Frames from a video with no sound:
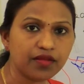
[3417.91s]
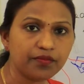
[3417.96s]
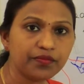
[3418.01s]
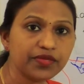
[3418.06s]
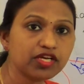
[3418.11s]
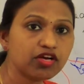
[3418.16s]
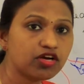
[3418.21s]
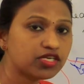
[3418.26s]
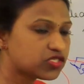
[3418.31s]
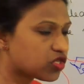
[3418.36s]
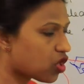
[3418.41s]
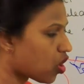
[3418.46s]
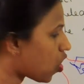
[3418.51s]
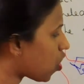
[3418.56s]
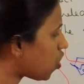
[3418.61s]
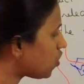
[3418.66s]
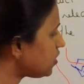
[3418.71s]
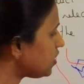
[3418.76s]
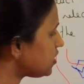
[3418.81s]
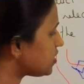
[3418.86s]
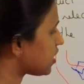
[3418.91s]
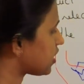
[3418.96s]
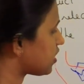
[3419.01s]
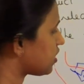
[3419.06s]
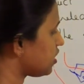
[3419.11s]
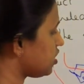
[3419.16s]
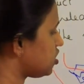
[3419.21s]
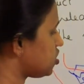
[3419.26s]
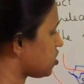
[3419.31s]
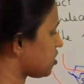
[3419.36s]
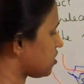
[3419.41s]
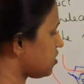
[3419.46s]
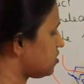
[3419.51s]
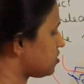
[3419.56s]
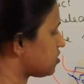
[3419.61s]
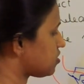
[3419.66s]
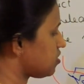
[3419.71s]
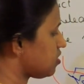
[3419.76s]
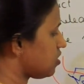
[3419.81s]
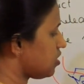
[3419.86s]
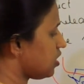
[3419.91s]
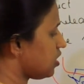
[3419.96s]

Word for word: Because all the secretions,